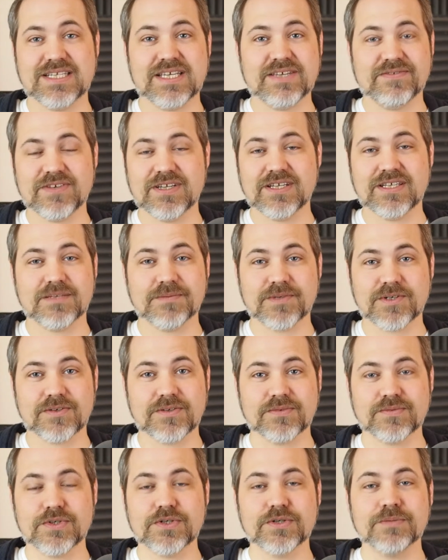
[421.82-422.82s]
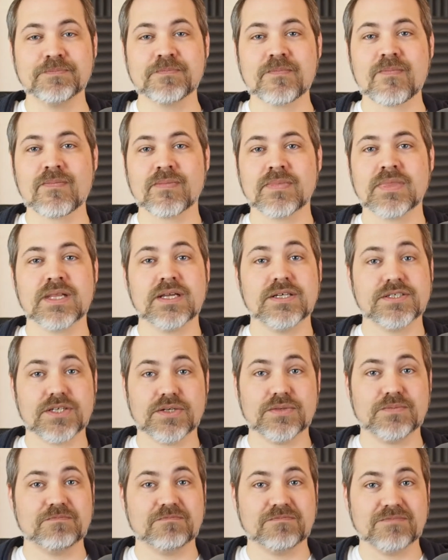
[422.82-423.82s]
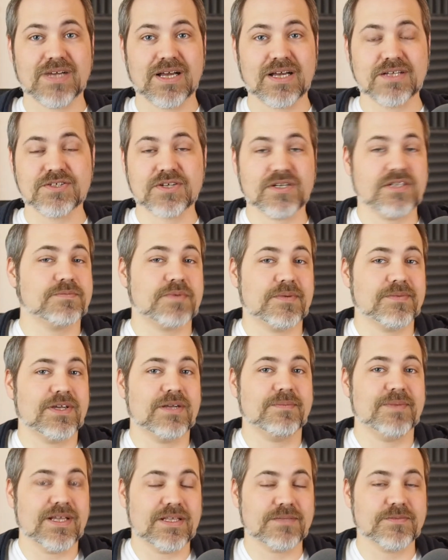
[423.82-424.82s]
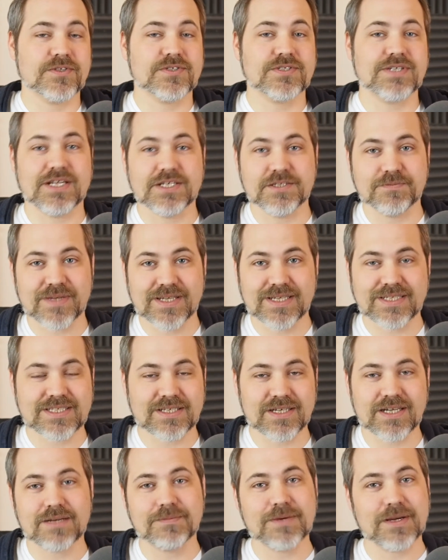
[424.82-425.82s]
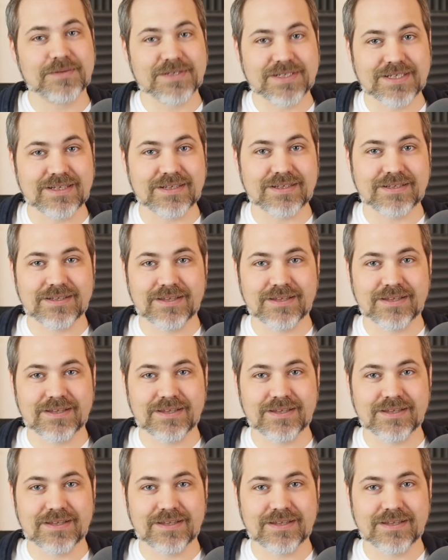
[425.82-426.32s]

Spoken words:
TV in the middle of the room. So a chart's probably going to make the most sense because they're going to